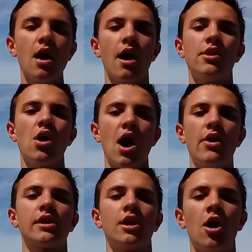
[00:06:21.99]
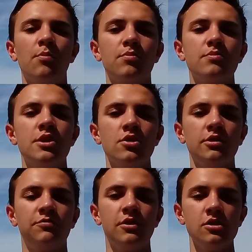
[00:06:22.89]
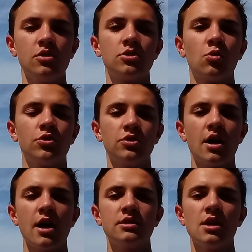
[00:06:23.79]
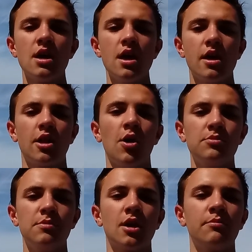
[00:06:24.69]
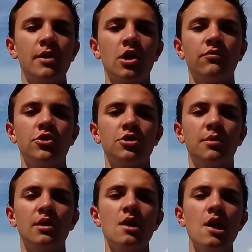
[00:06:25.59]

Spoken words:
I know how I can help gear these videos towards you guys and help you become better fishermen.